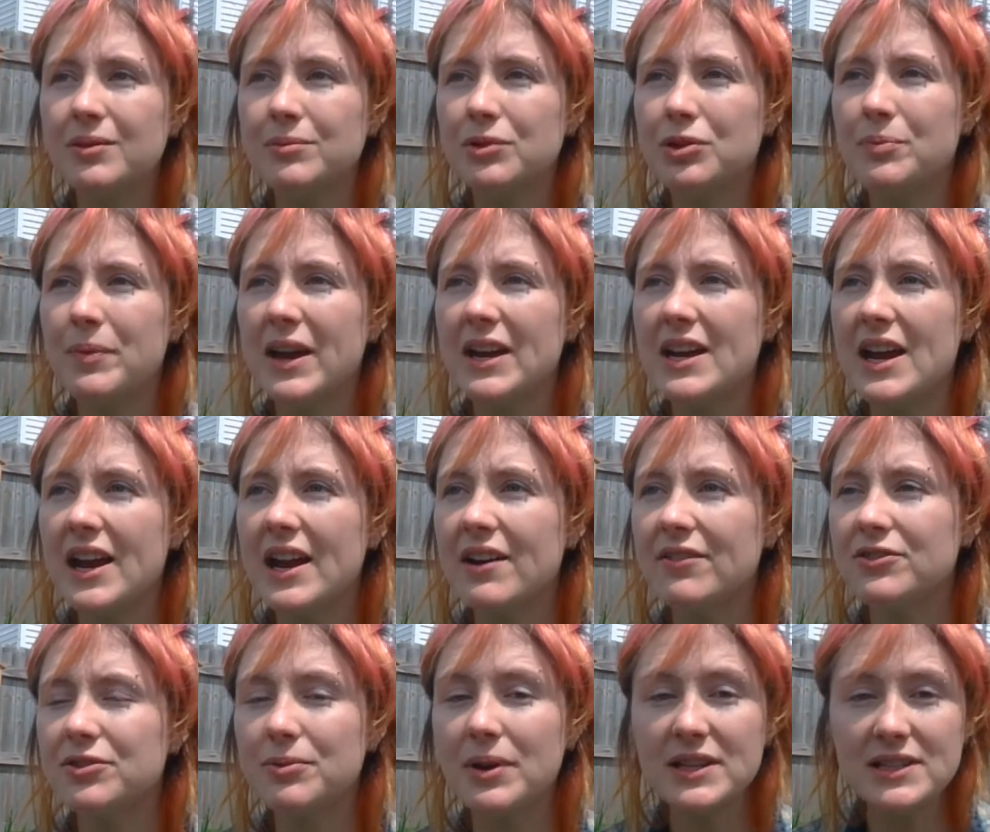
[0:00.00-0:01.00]
You might not have
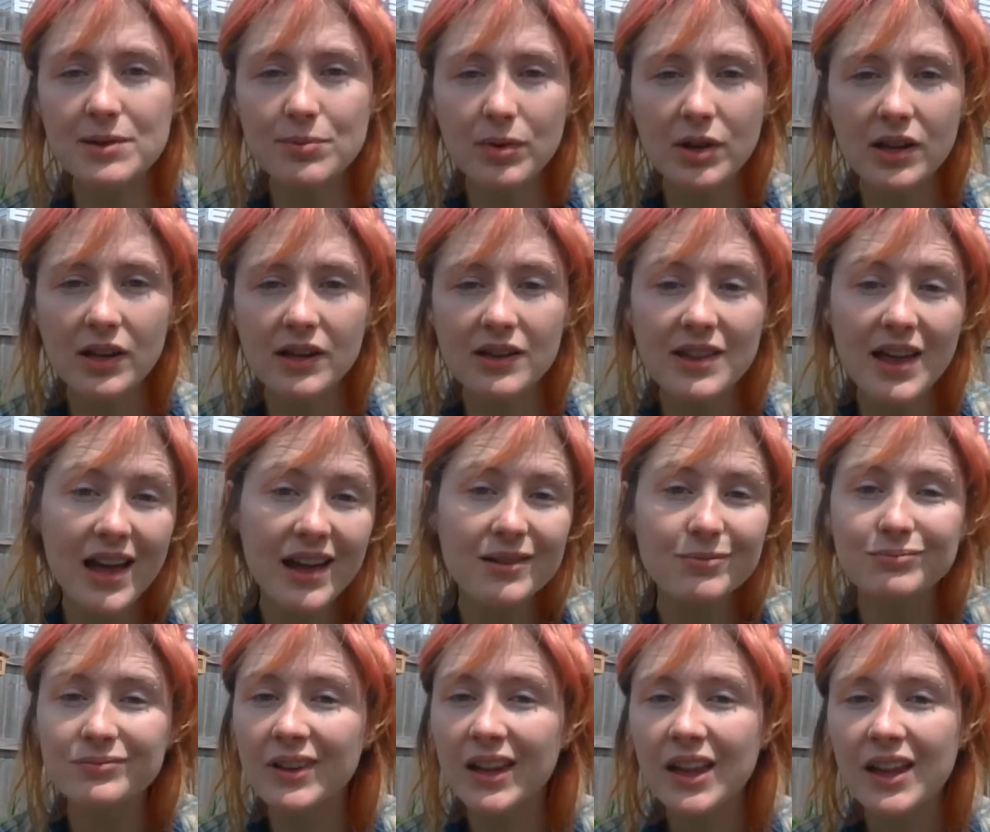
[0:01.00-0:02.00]
to write something like that
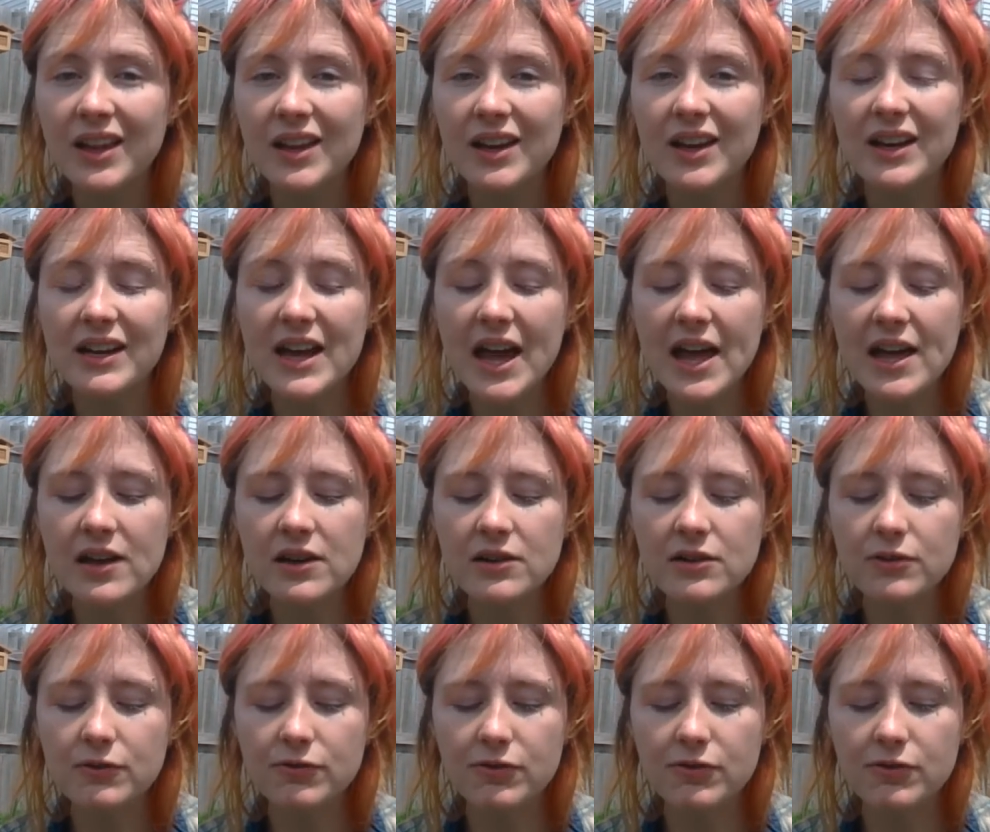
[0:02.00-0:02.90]
again